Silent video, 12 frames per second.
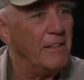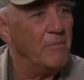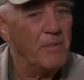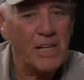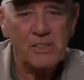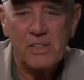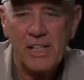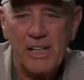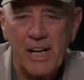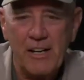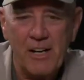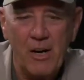Next
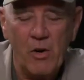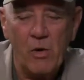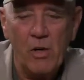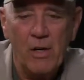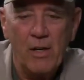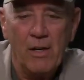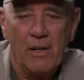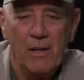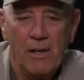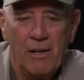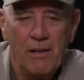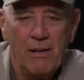thing I know,
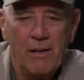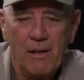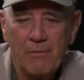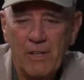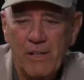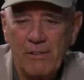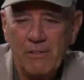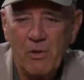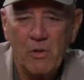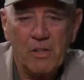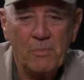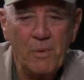I'm getting
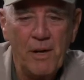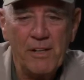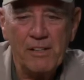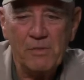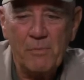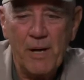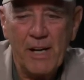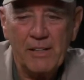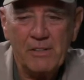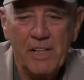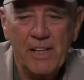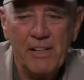correspondence back
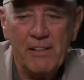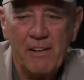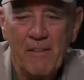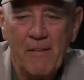saying,